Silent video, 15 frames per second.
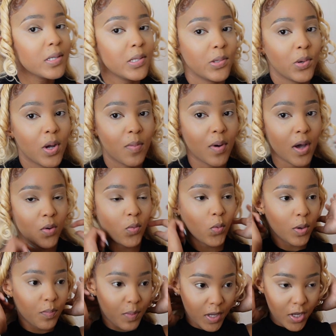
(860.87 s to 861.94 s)
to talk about
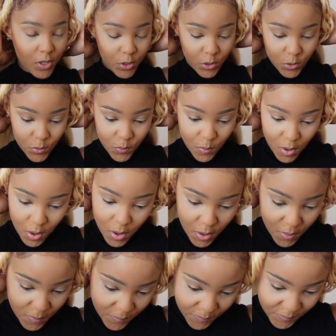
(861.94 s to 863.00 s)
what being a new
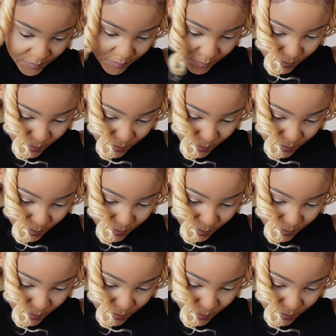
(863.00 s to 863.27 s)
mom